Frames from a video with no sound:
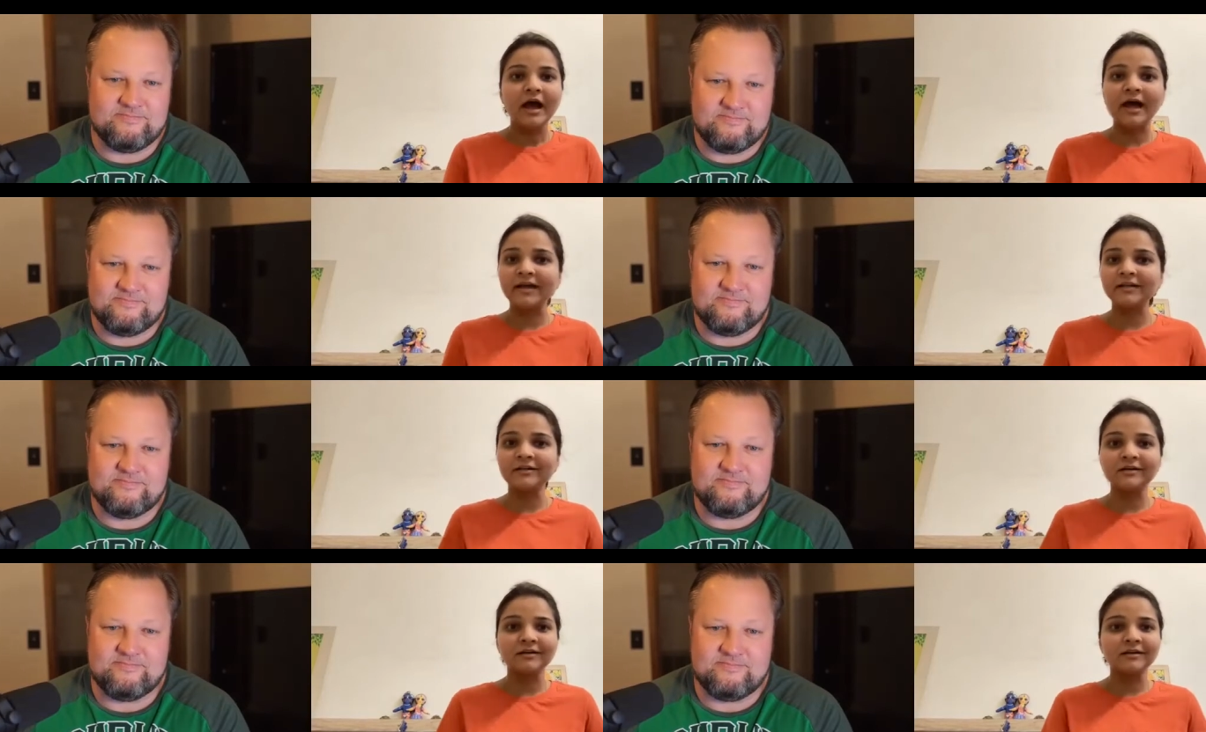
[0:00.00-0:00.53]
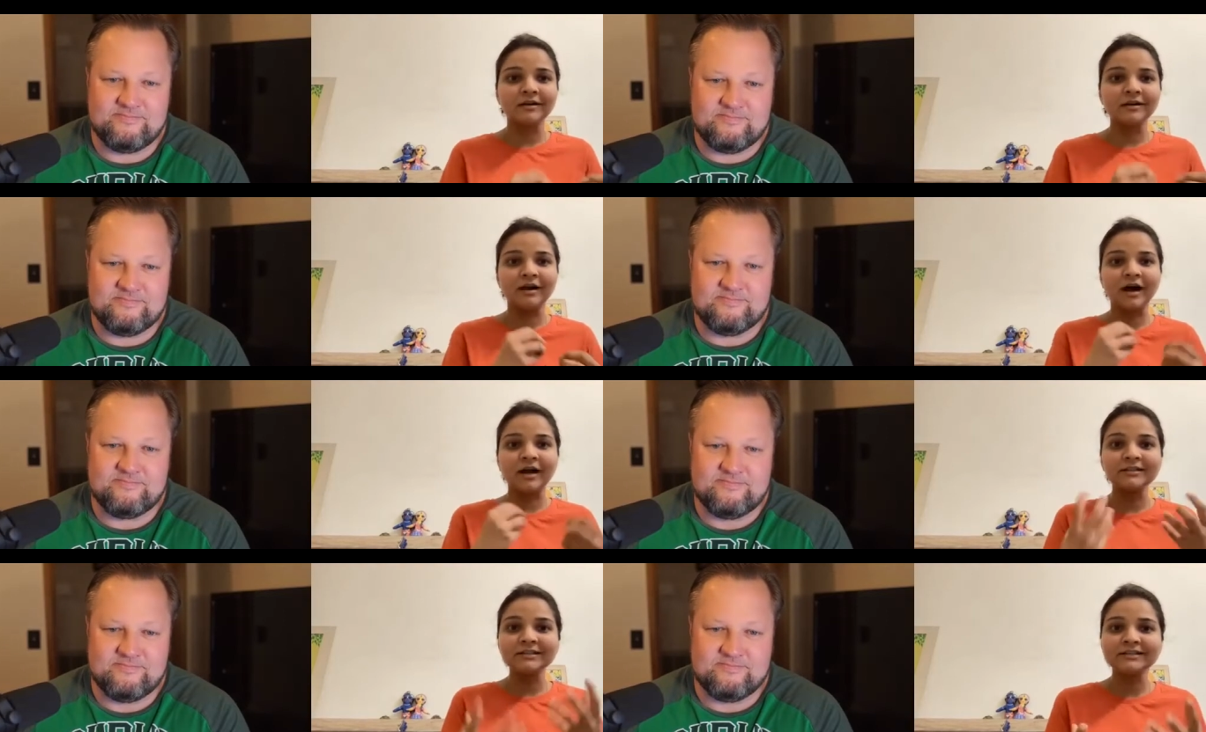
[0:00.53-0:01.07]
Speaker 1: and
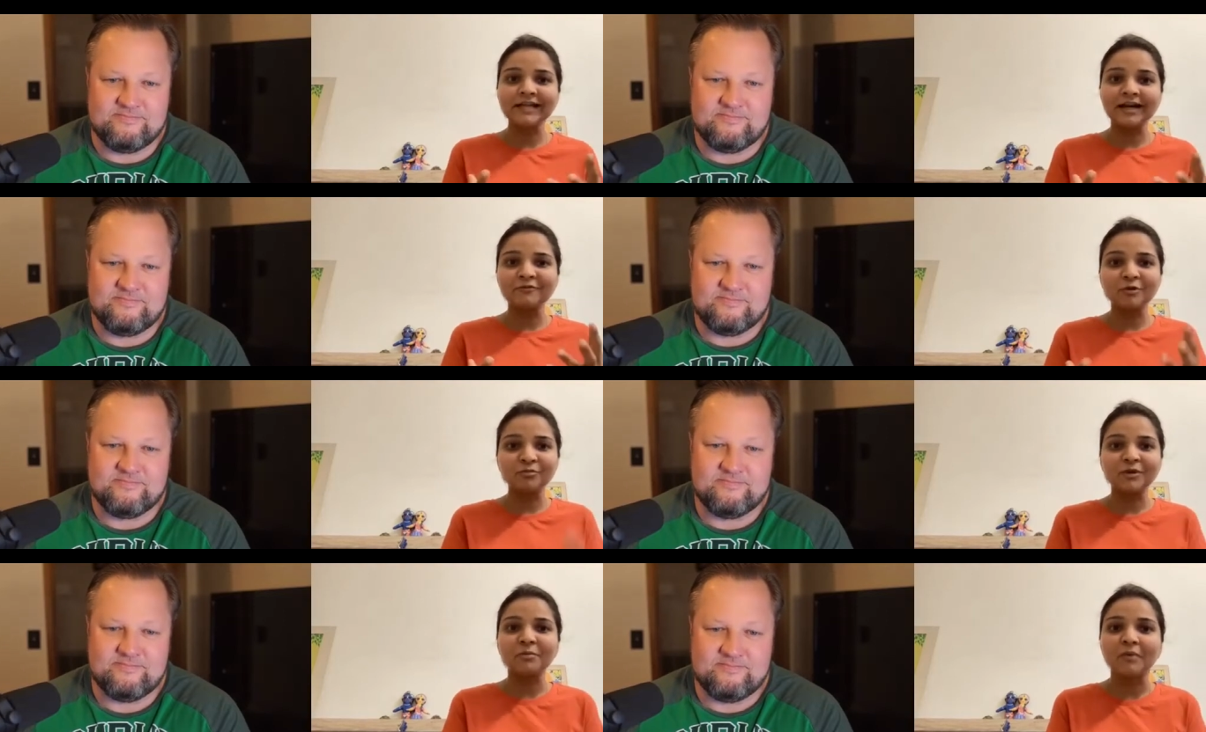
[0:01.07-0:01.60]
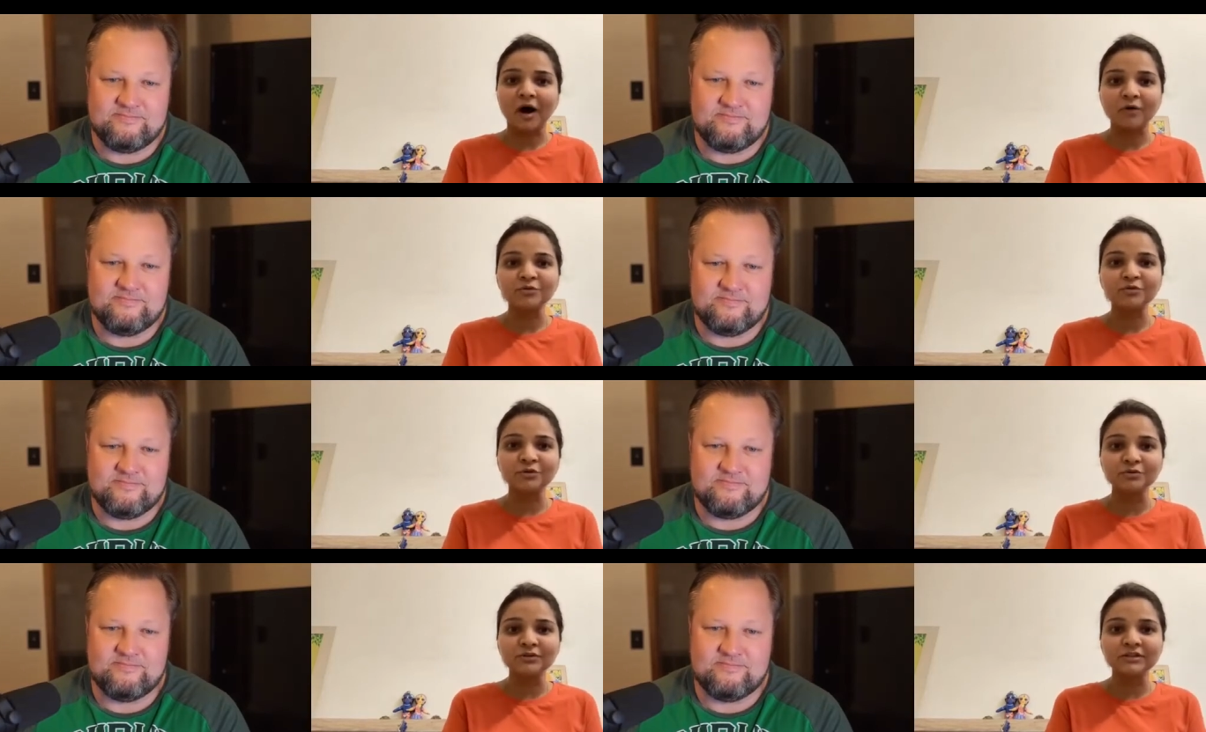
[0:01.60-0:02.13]
understand from them how
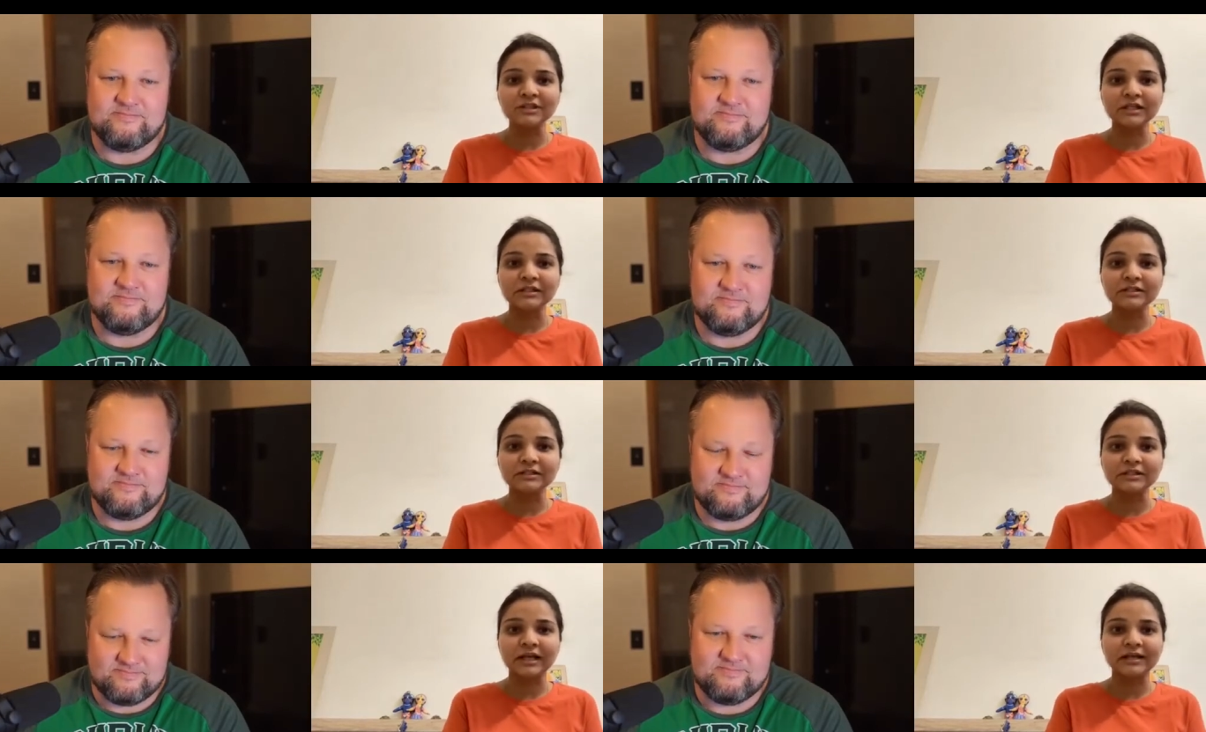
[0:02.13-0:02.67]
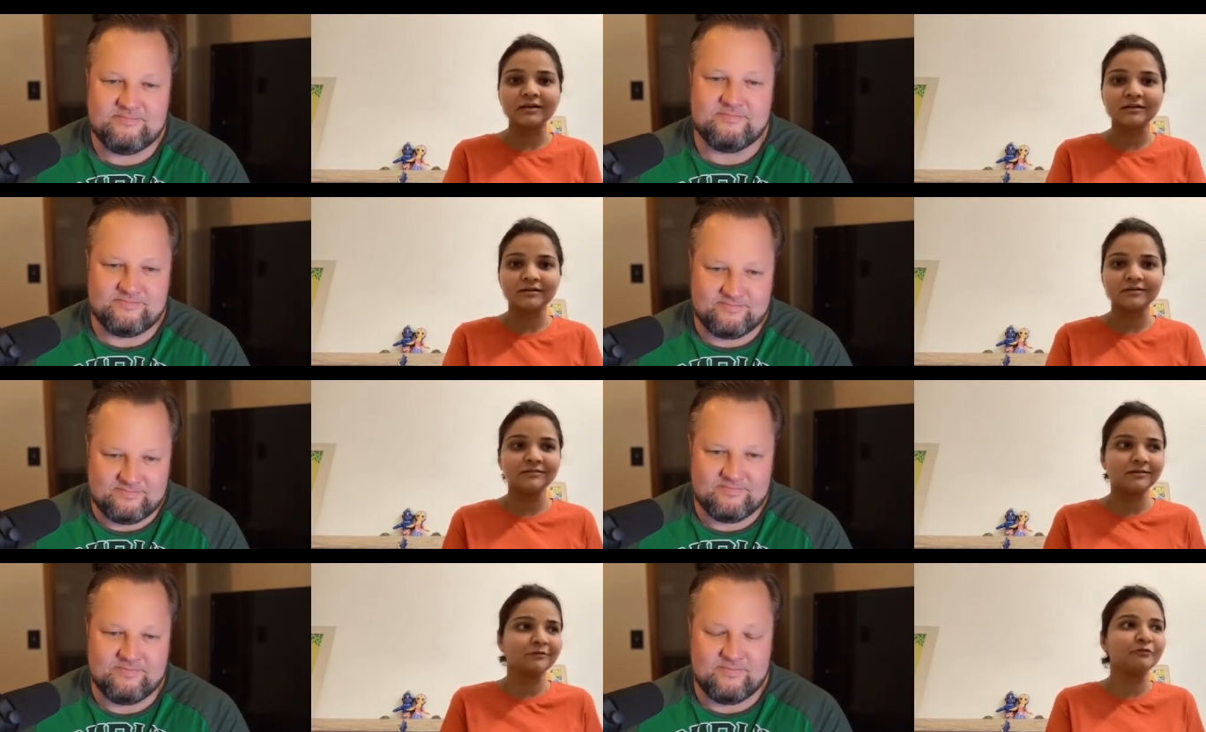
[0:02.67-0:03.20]
to do sales like
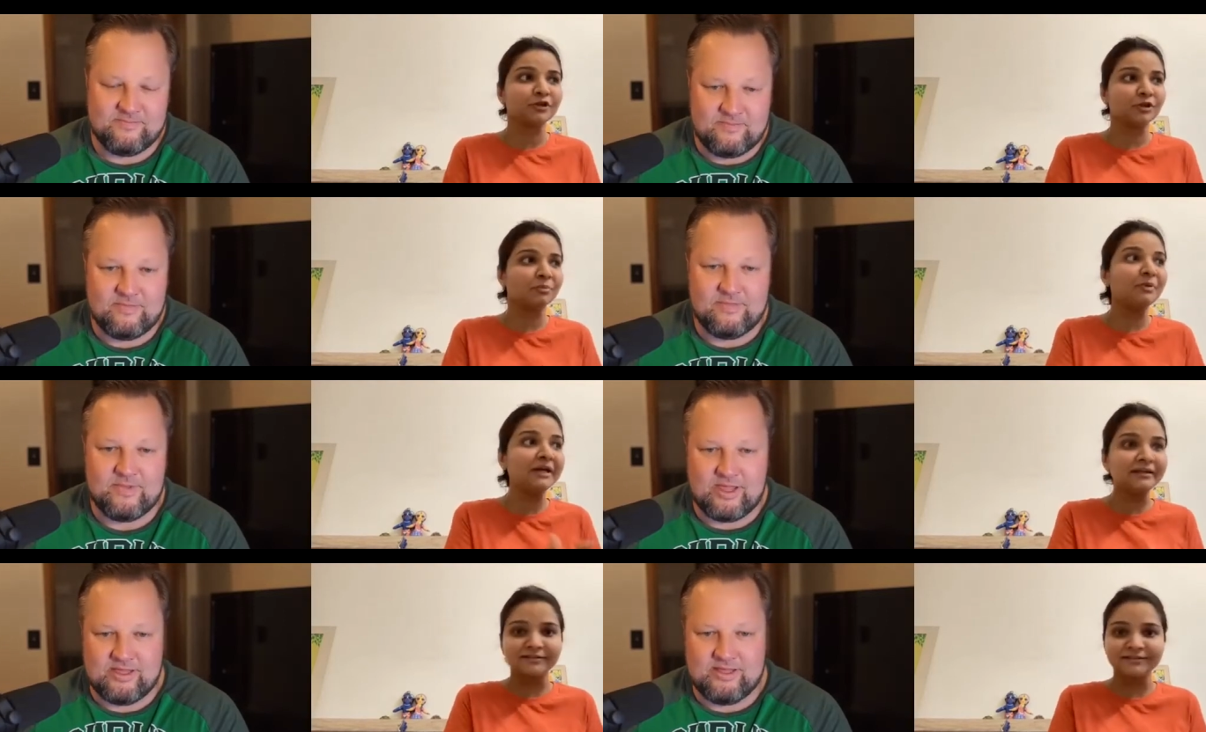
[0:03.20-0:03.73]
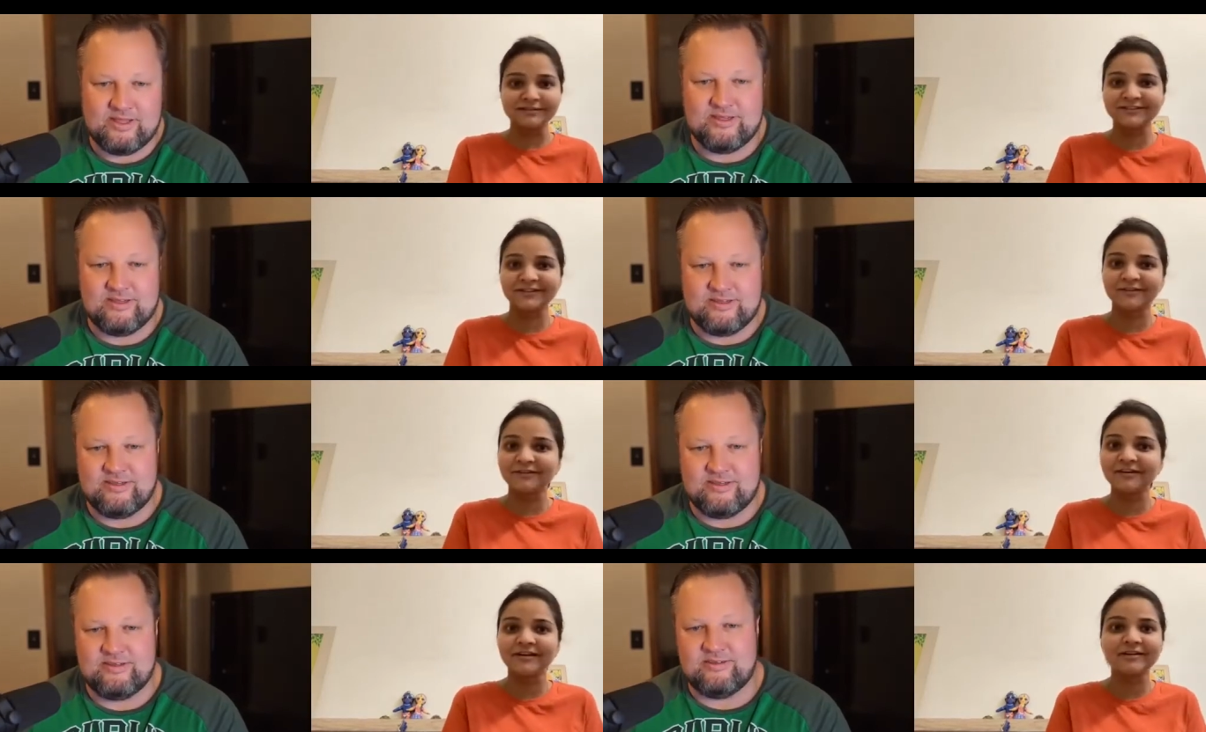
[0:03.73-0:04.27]
uh, for the beginners
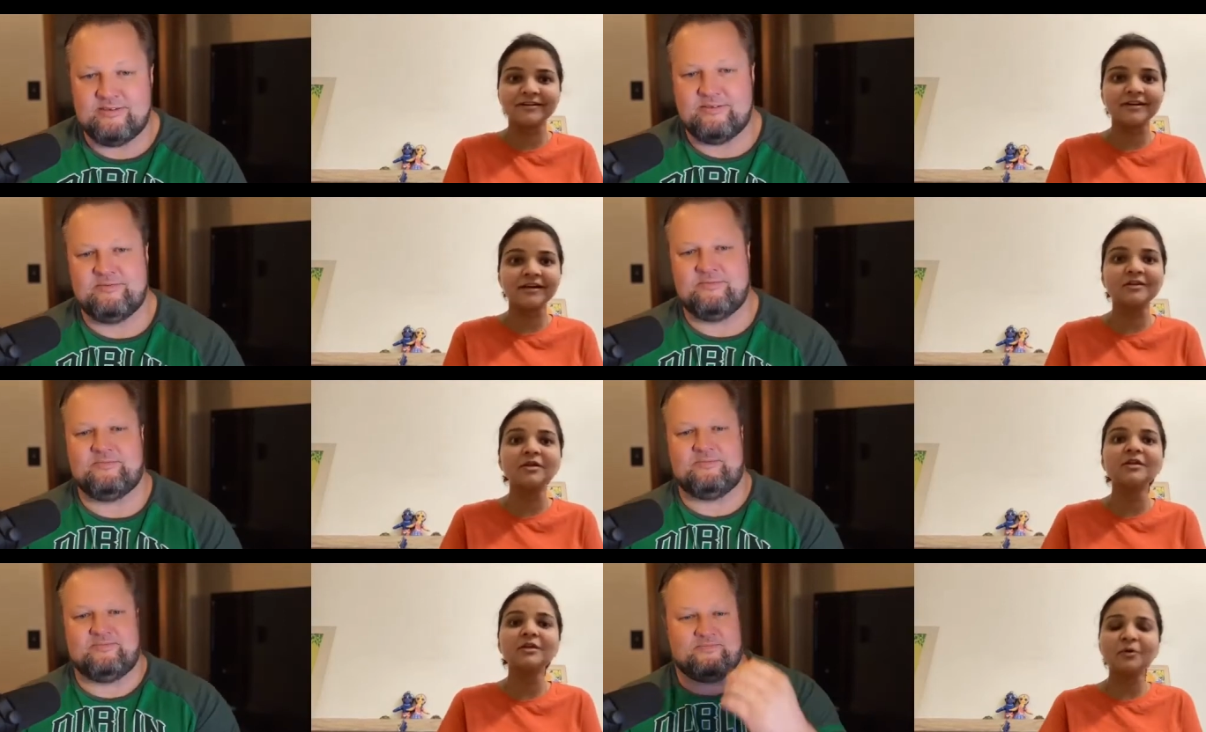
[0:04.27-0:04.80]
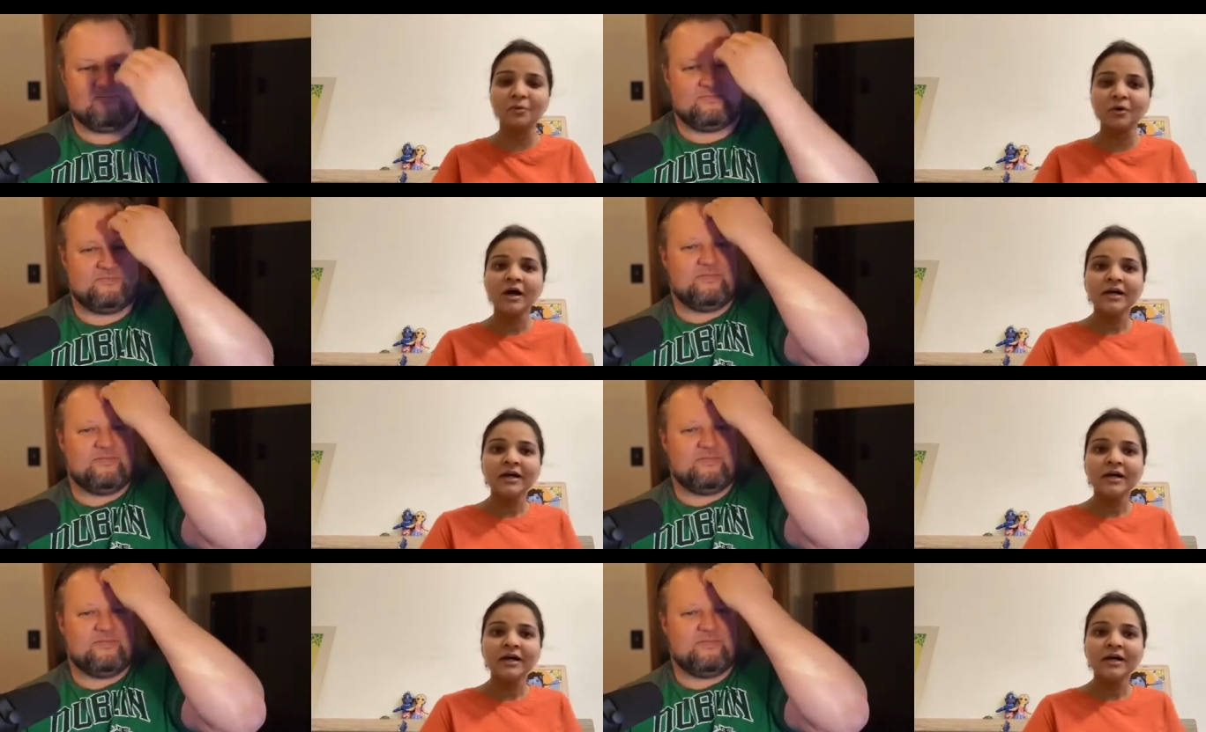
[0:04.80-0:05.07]
here in india the, the,